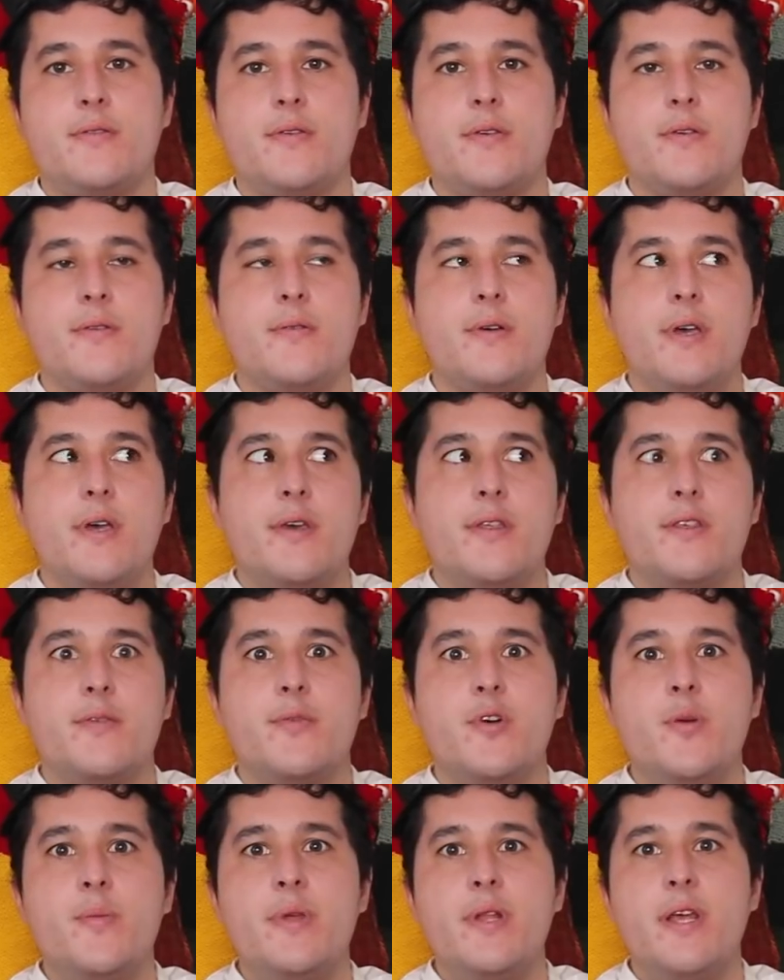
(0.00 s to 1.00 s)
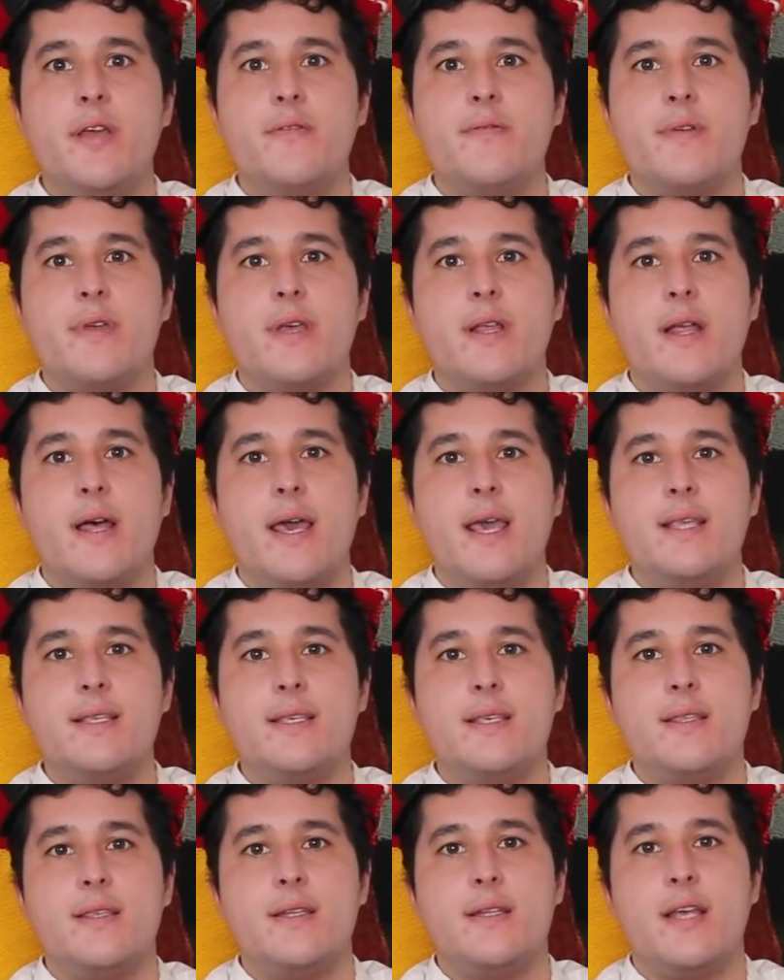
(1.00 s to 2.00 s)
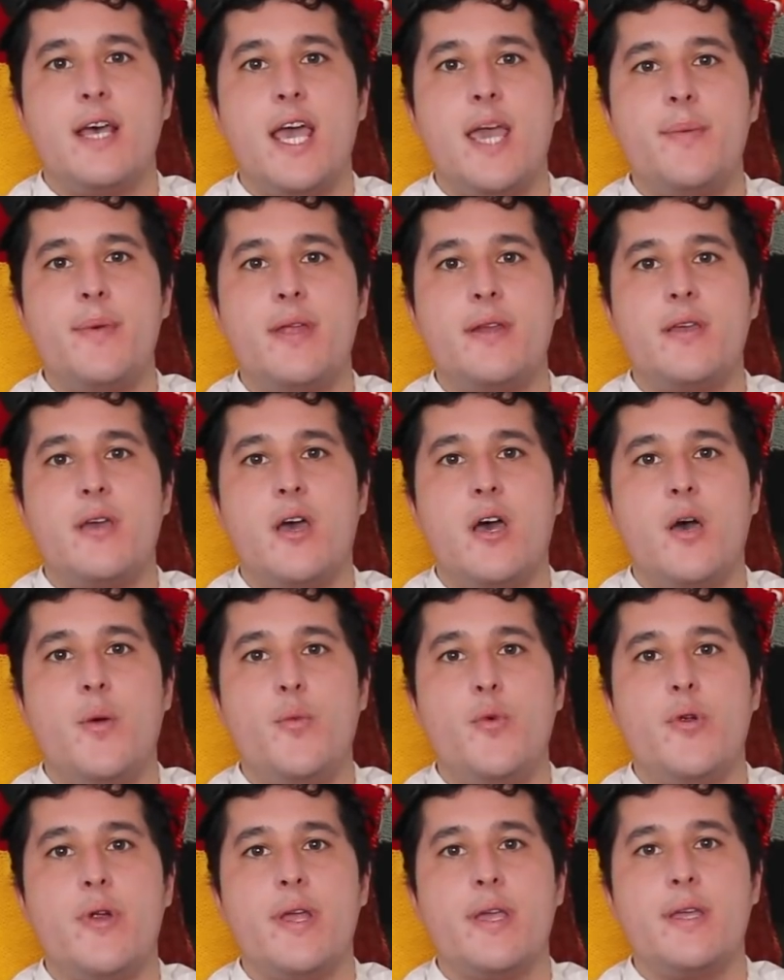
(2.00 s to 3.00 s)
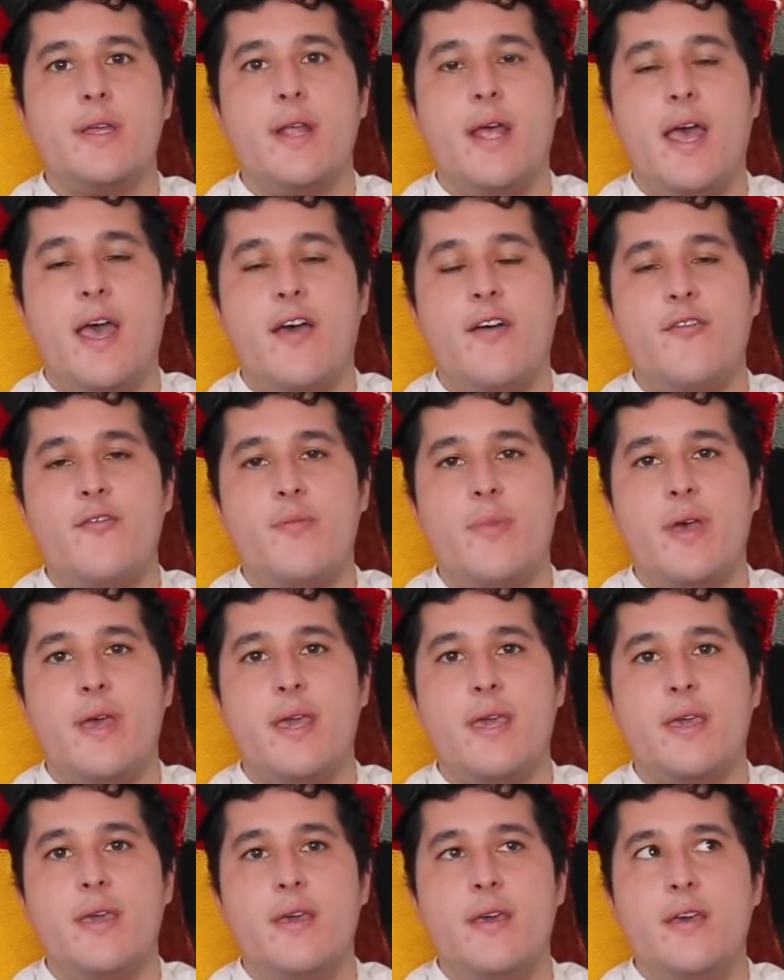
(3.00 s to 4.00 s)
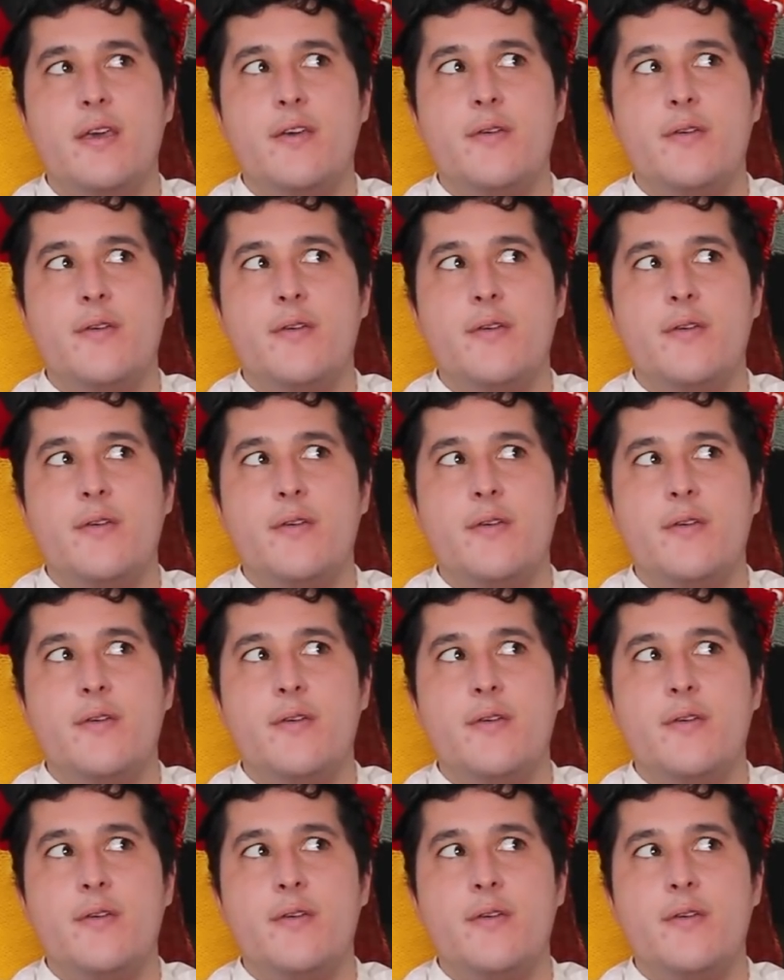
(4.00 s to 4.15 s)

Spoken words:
So the moment I realized that the time had come where I could have my